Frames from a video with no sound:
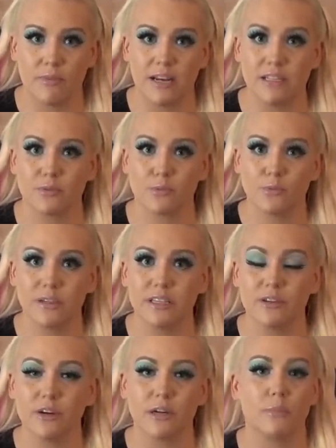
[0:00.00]
That is a
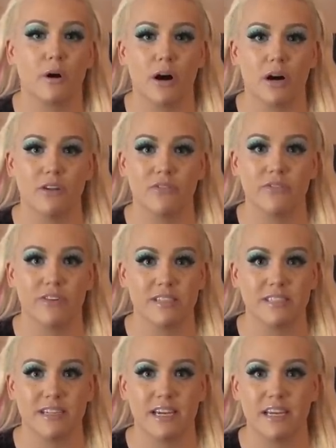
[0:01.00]
really good part of
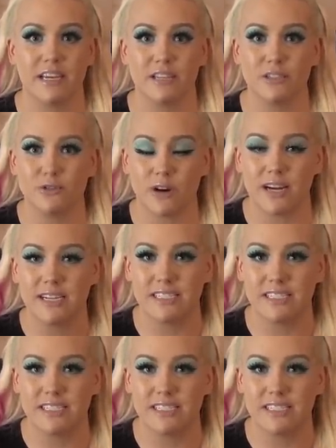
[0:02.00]
investigating, is trying